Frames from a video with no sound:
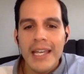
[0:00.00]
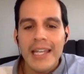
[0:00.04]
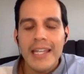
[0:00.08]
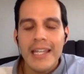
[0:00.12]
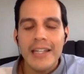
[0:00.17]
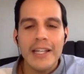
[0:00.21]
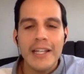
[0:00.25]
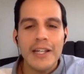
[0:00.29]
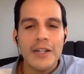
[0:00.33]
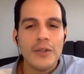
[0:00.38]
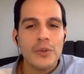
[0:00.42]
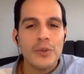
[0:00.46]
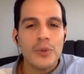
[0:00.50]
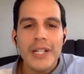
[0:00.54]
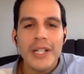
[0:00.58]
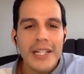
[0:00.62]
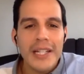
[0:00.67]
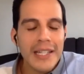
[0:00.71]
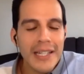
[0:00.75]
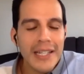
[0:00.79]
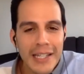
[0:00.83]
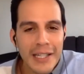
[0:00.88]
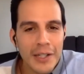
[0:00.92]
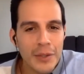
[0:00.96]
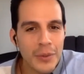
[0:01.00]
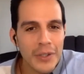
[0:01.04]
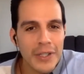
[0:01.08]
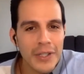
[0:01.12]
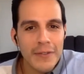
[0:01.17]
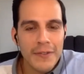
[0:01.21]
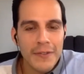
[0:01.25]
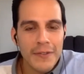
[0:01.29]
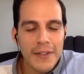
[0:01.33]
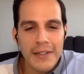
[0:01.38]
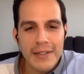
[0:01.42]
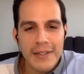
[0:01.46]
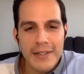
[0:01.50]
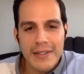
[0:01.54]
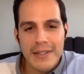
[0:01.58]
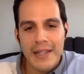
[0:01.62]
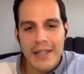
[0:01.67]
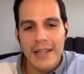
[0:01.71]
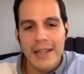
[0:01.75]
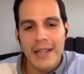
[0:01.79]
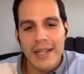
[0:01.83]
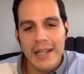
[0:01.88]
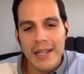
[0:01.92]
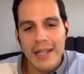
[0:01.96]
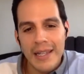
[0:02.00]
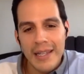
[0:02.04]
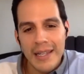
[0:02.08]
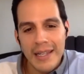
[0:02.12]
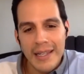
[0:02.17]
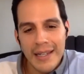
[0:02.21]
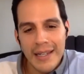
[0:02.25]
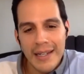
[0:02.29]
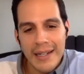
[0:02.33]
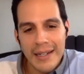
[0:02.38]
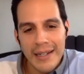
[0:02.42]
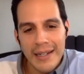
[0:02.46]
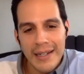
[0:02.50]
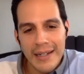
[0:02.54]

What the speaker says: It really feels like